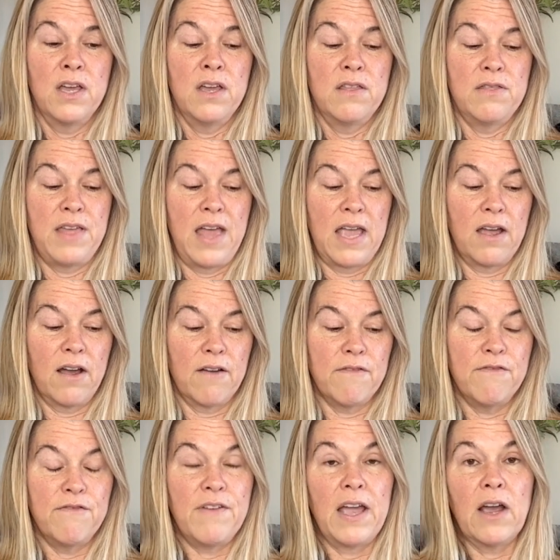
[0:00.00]
they are
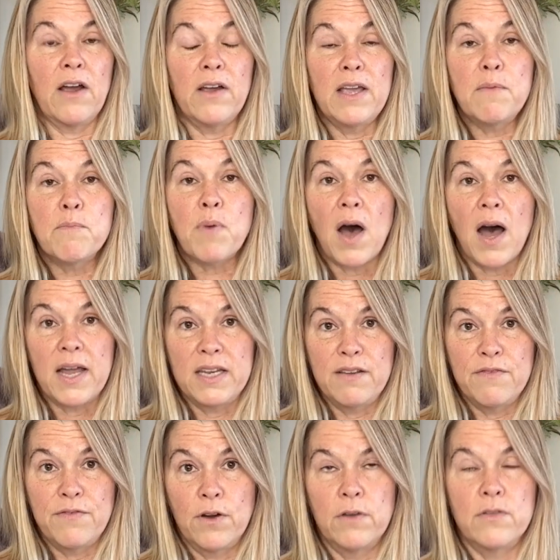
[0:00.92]
very
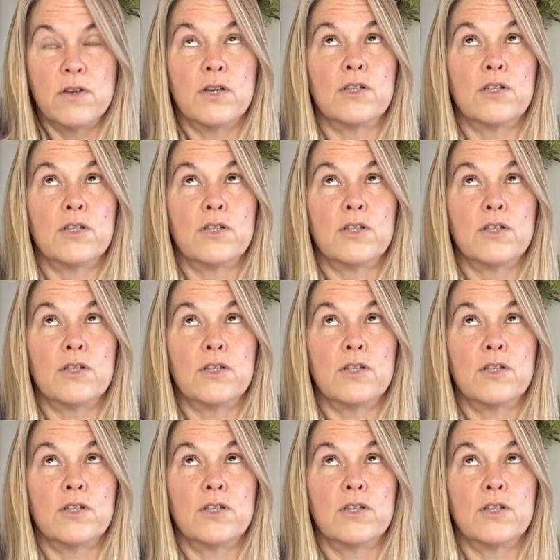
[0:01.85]
they're